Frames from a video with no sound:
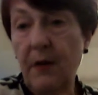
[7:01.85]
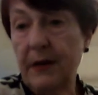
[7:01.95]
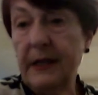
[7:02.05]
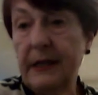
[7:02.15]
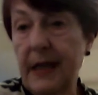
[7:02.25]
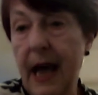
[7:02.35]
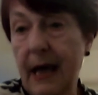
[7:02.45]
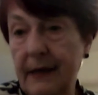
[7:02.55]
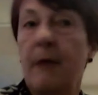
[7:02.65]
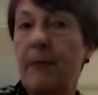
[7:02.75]
glow in the
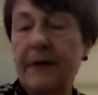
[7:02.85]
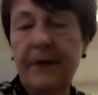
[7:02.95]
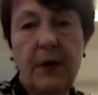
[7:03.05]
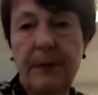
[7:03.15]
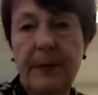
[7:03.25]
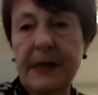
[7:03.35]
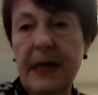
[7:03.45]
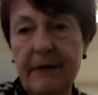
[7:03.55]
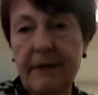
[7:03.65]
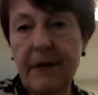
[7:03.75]
dark. But
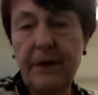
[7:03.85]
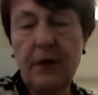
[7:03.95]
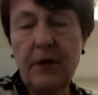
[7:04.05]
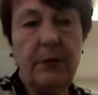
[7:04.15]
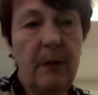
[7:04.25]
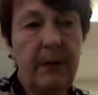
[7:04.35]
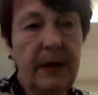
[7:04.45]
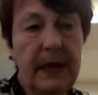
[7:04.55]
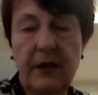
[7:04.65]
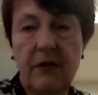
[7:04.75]
40% of the food
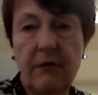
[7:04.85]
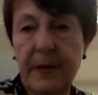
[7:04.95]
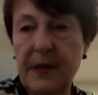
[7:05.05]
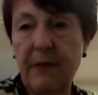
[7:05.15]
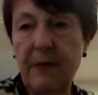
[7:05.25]
probably in Europe is